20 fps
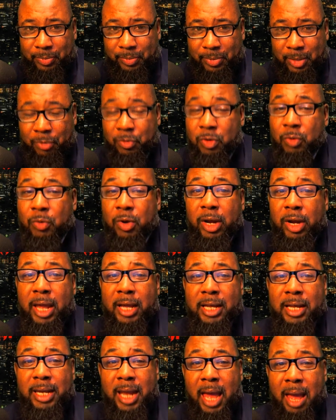If you want
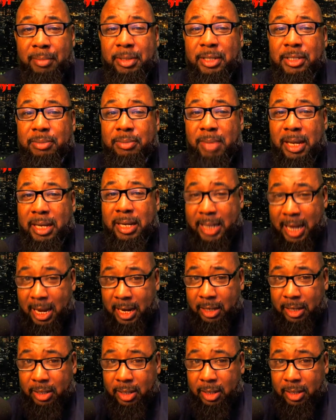economics, make
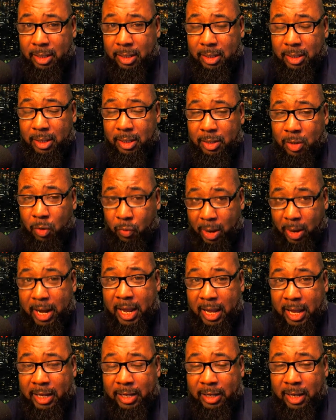that the right
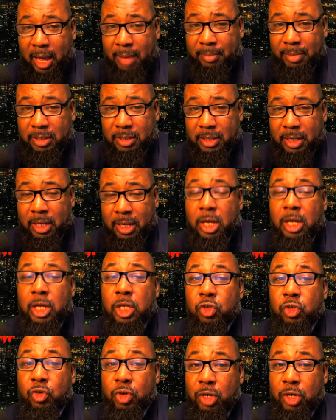economics.
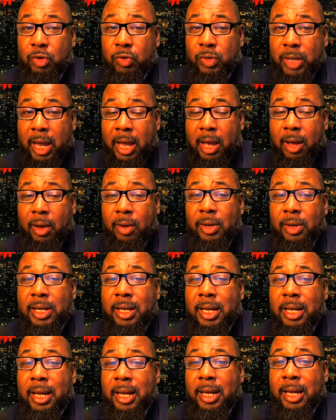Trickle down.
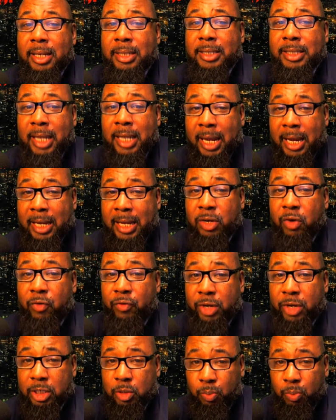Take the
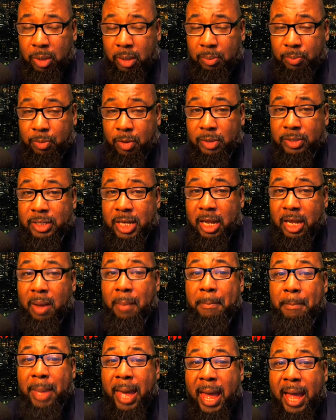rich people and take
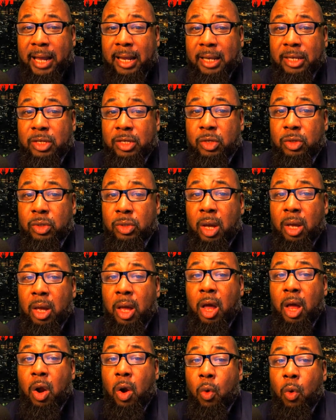them back to the
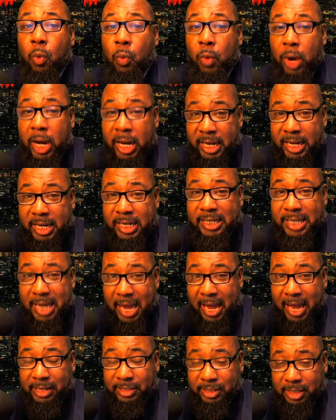Reagan
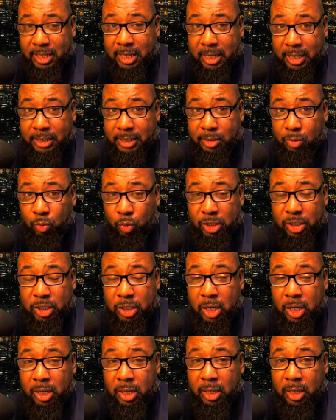tax cuts, which